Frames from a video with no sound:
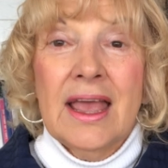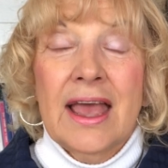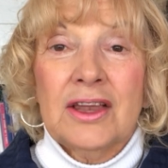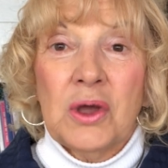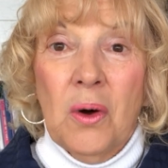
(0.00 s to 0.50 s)

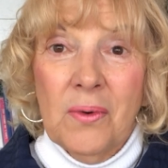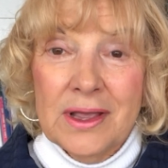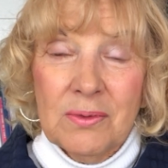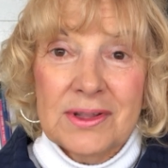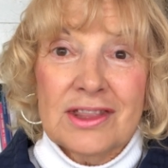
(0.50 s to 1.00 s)
and
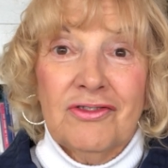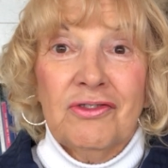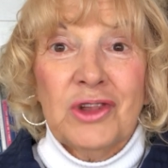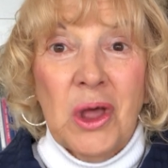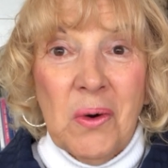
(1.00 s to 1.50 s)
going with the
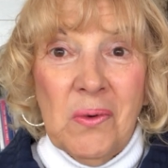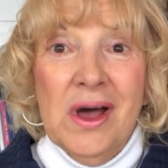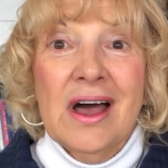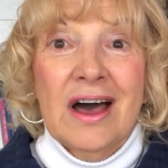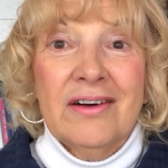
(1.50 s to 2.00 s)
flow
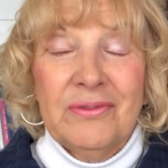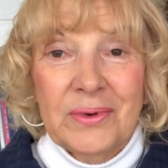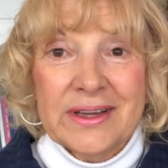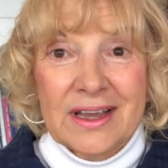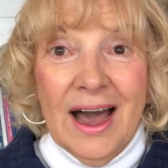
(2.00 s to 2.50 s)
of
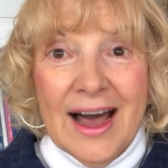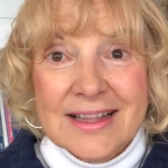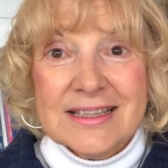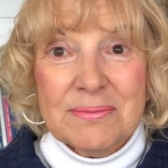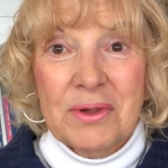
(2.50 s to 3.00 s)
what
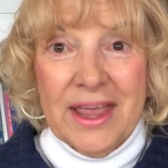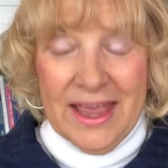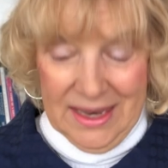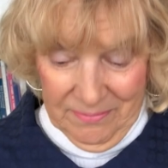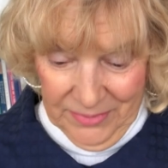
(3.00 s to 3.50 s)
God's
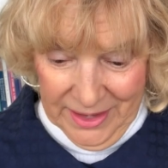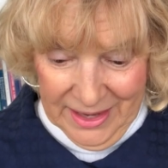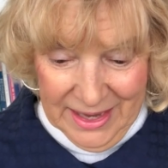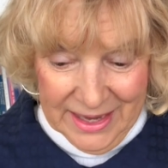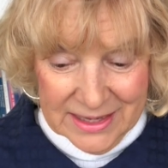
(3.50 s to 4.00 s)
plan
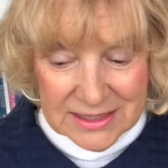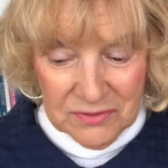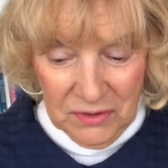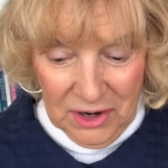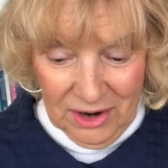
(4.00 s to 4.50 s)
is
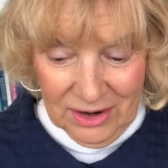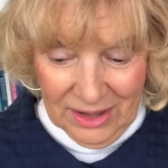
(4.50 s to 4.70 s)
for our